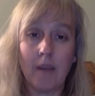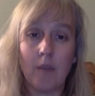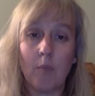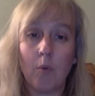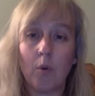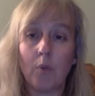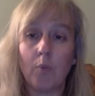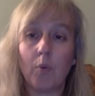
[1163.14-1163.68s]

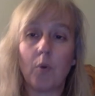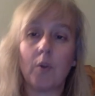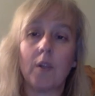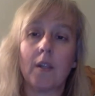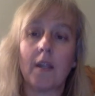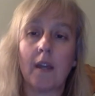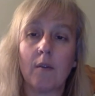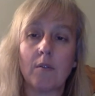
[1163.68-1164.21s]
More
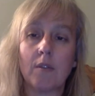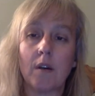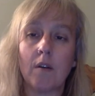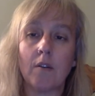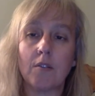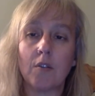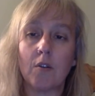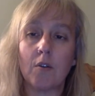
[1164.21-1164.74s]
importantly, I was
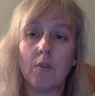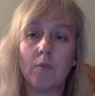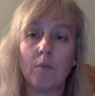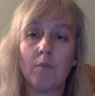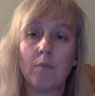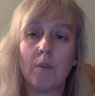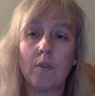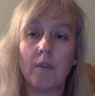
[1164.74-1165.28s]
also
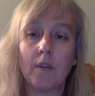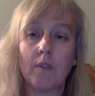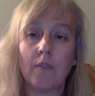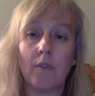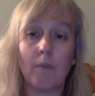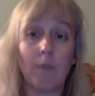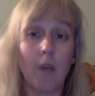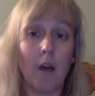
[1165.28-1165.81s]
moving
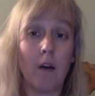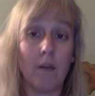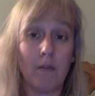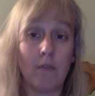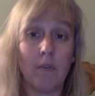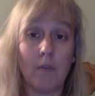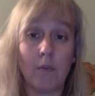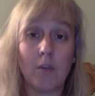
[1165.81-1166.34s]
from
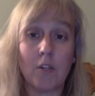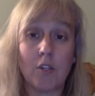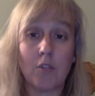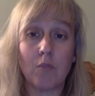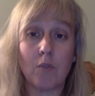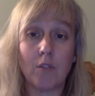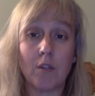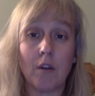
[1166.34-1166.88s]
love, which
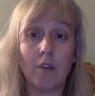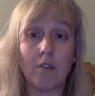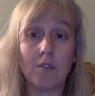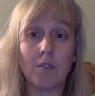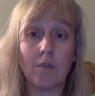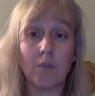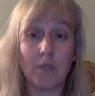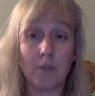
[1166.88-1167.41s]
was
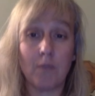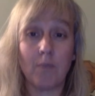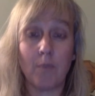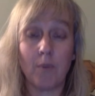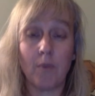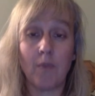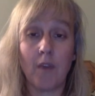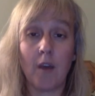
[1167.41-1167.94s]
also was a
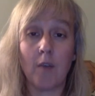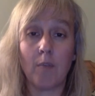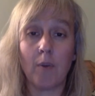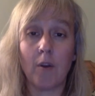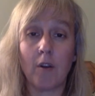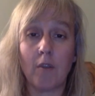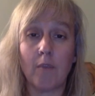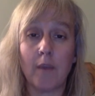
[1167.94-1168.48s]
profound
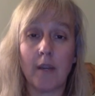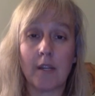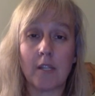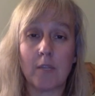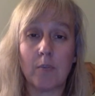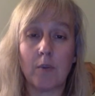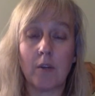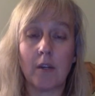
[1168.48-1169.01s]
part of my
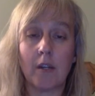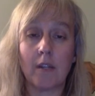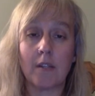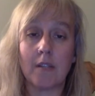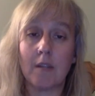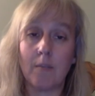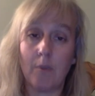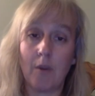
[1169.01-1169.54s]
experience
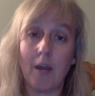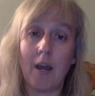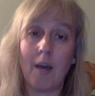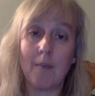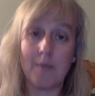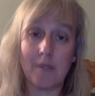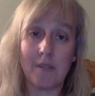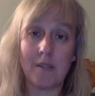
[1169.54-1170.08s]
and
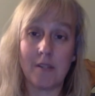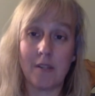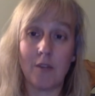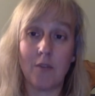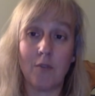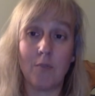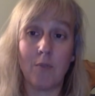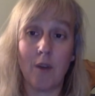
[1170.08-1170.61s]
perhaps as its
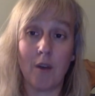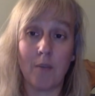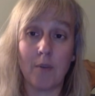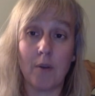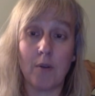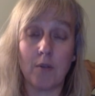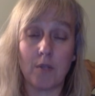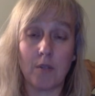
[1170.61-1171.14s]
own blog
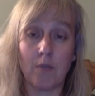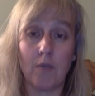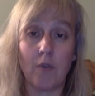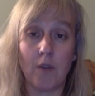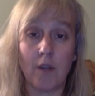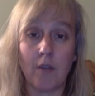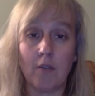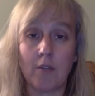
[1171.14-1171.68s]
post for
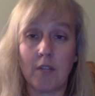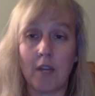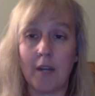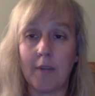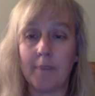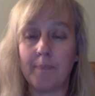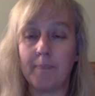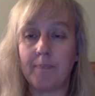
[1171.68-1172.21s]
another
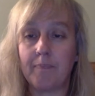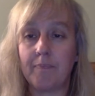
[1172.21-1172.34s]
time.